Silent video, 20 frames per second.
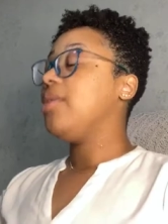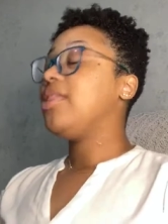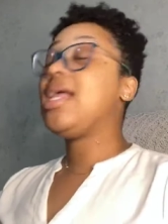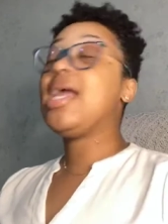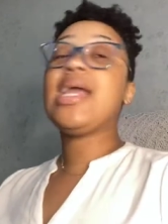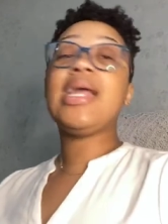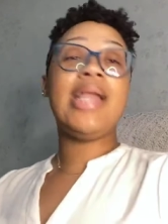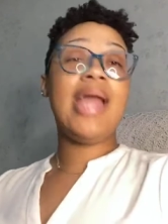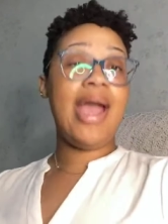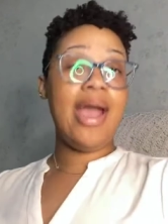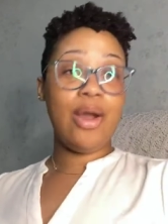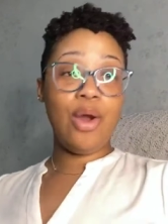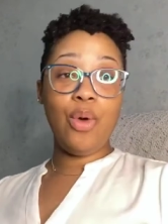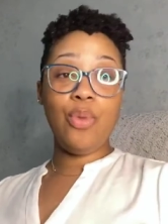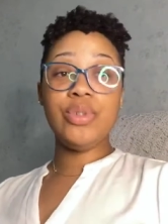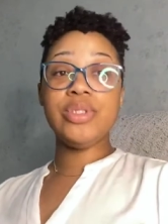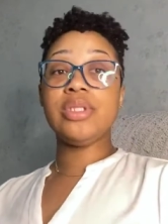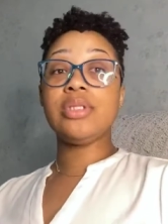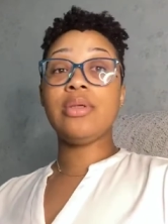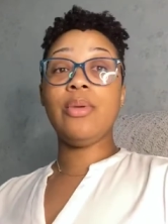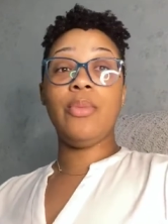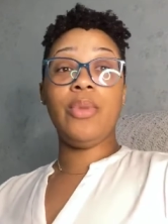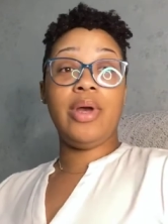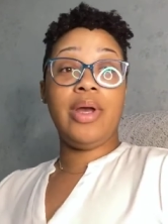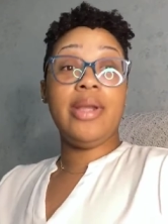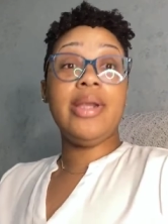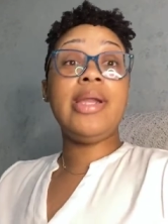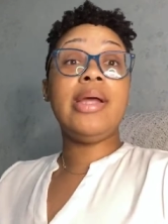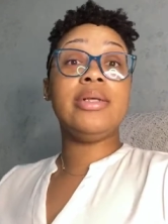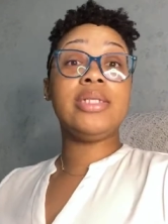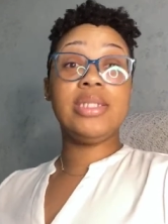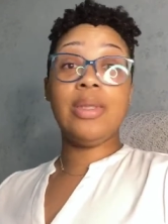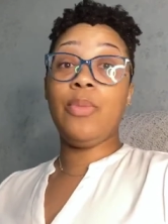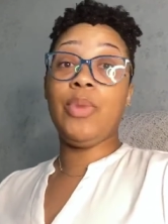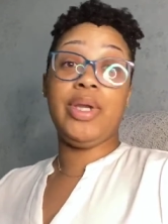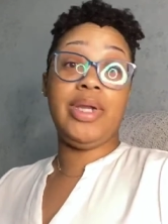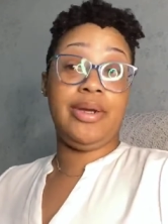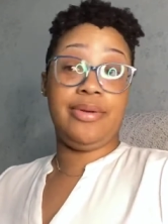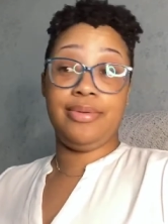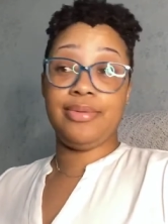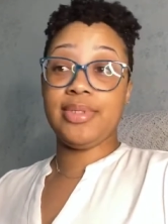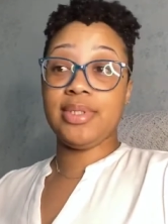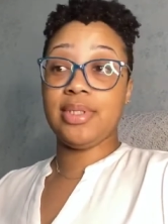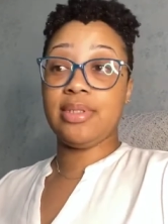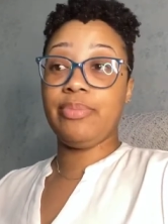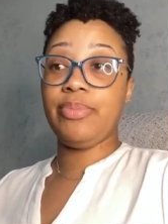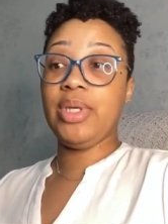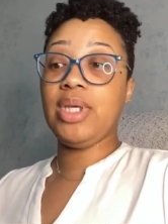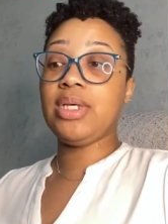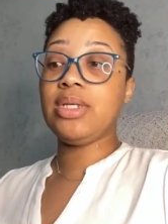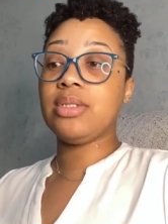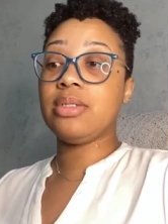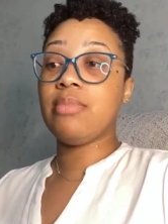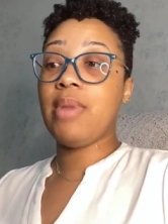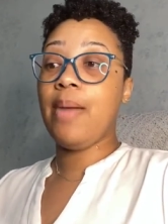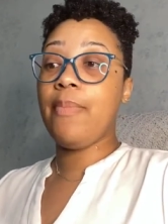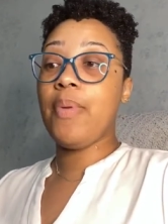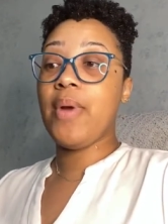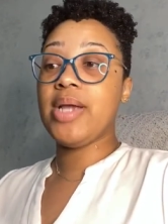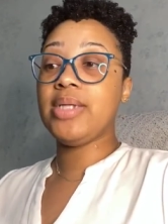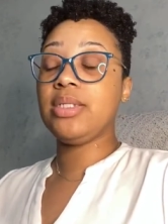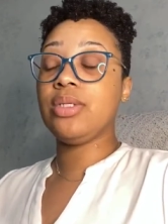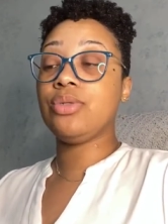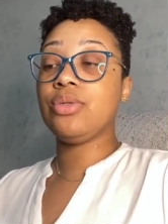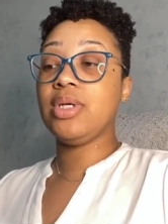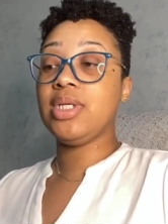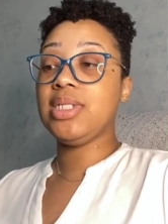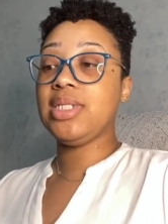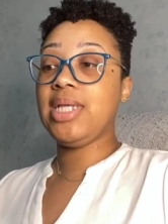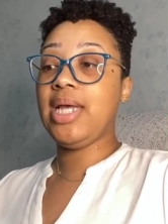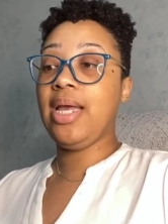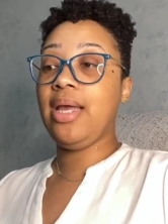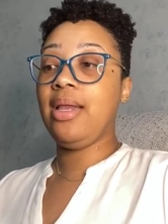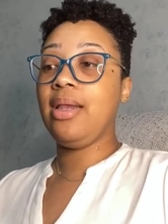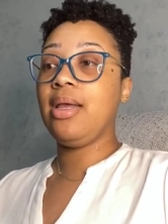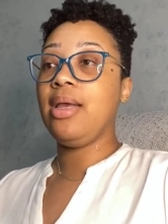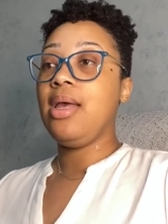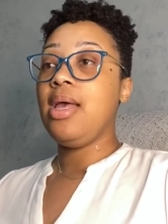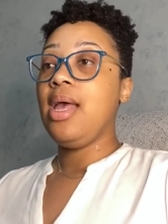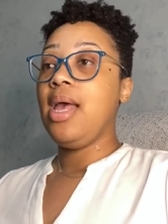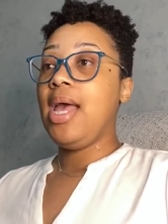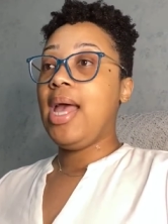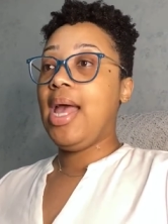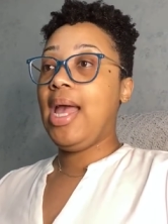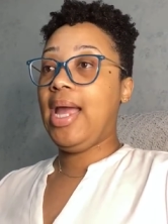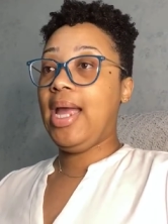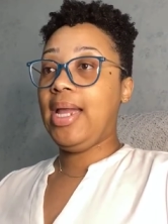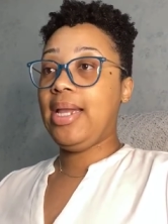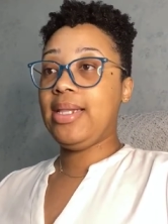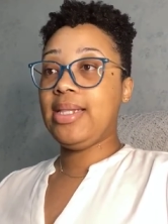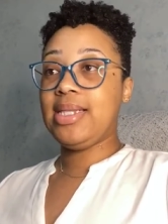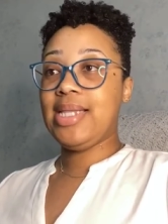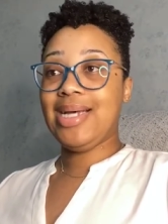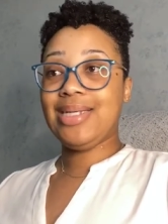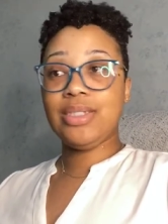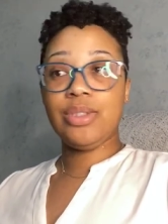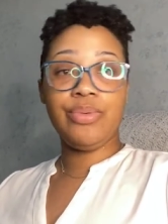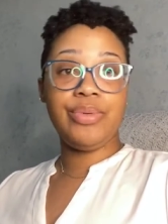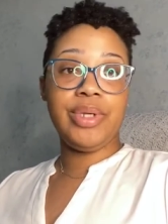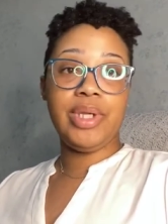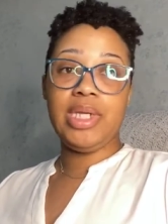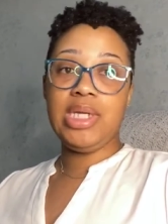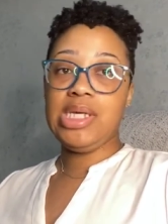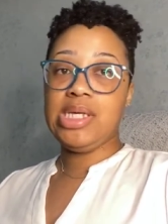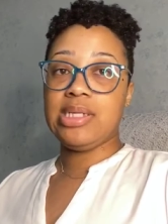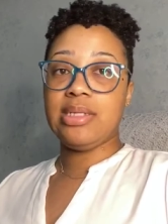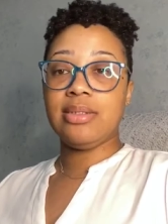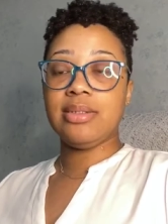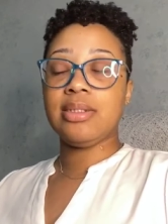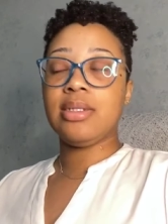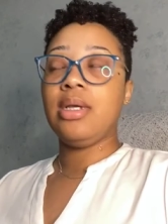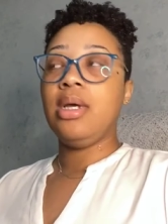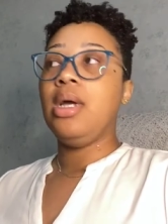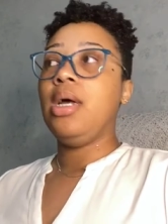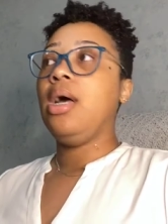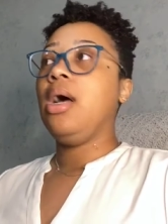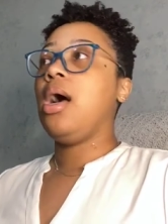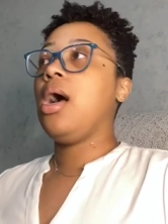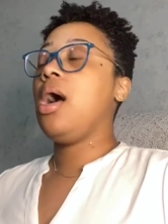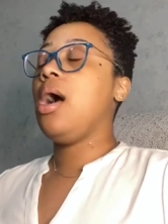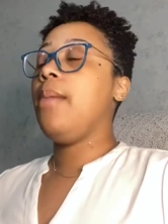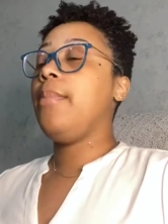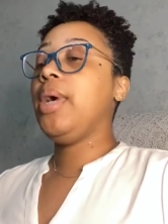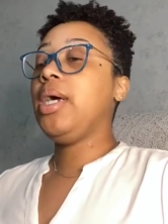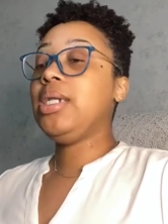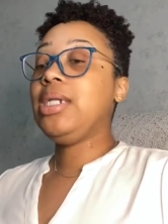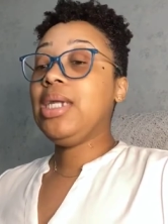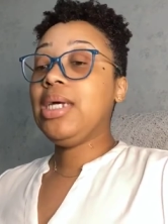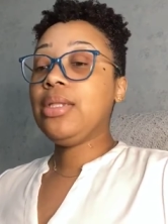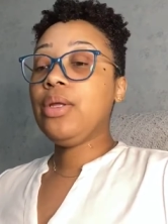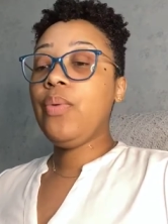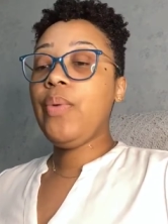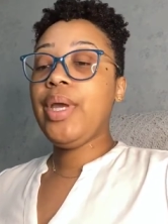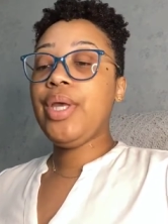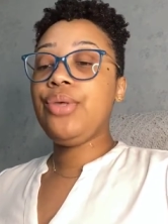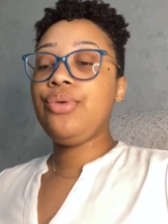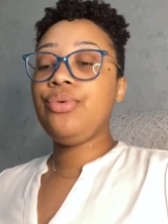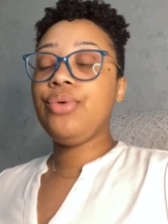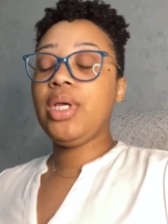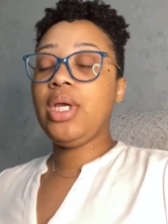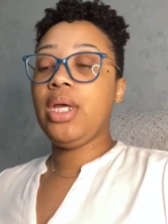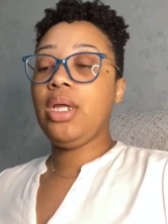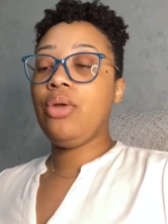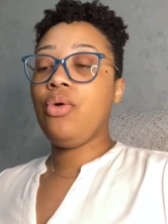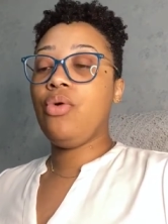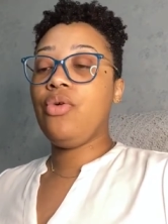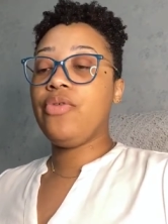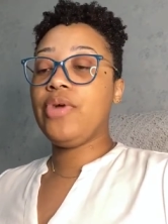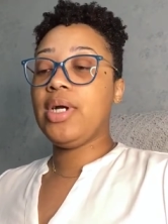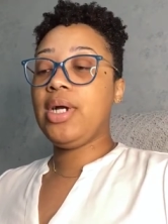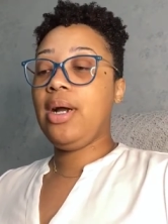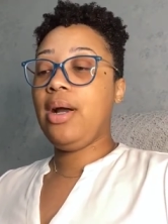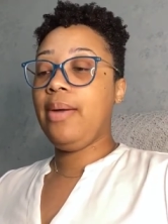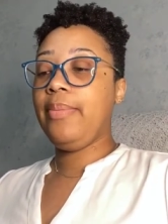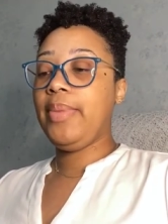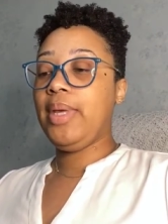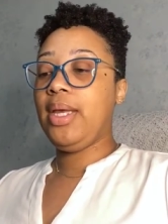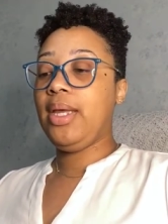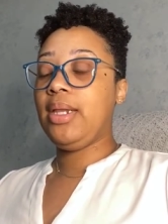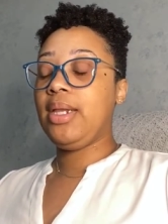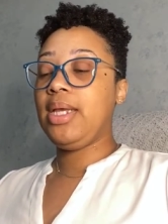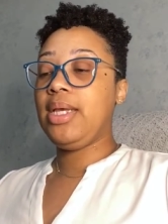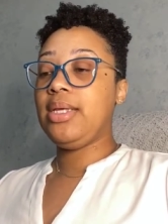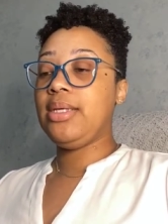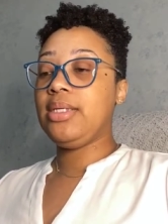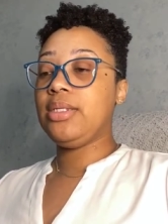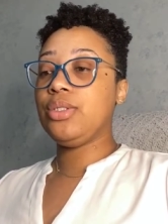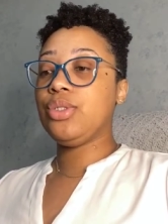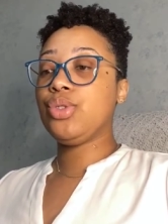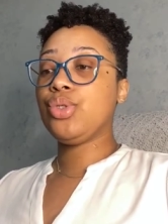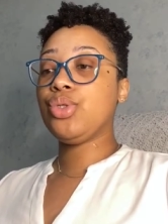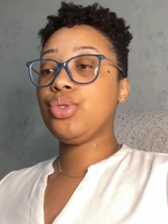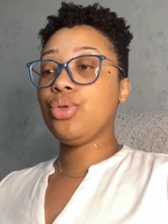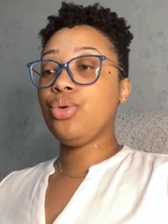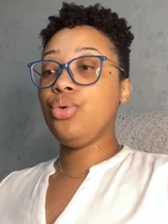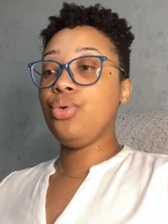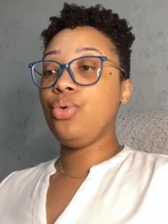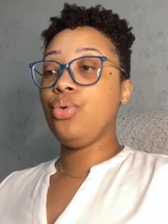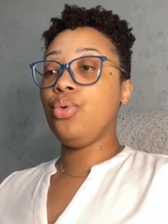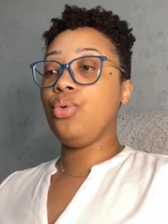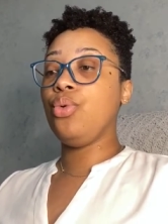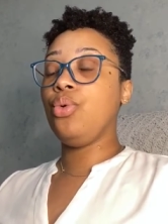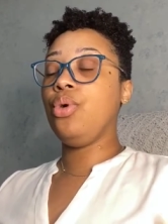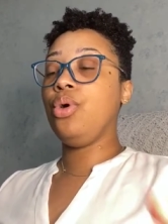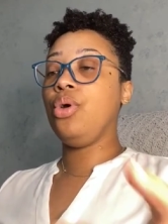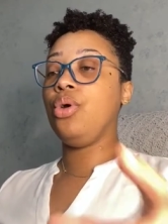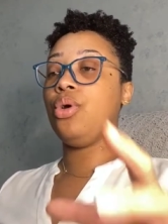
they can haggle with someone someone else because my prices are set, and that's what it is. Um, another way you can overcome it is to